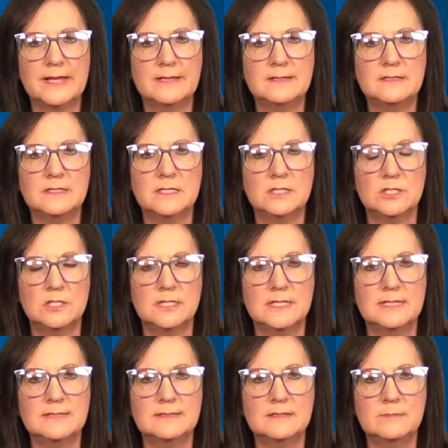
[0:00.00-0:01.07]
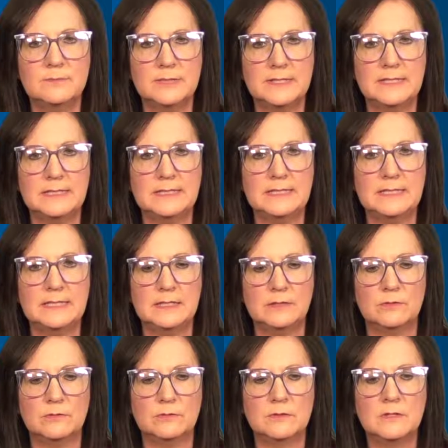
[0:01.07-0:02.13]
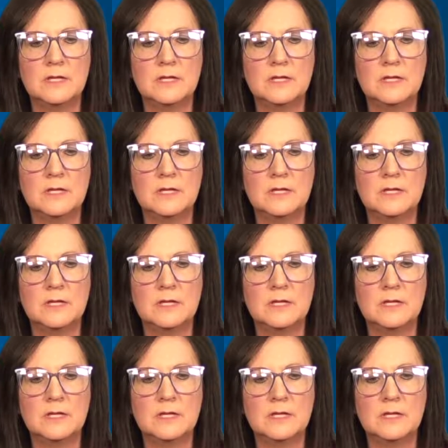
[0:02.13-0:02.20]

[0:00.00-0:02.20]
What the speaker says: incision is completely healed.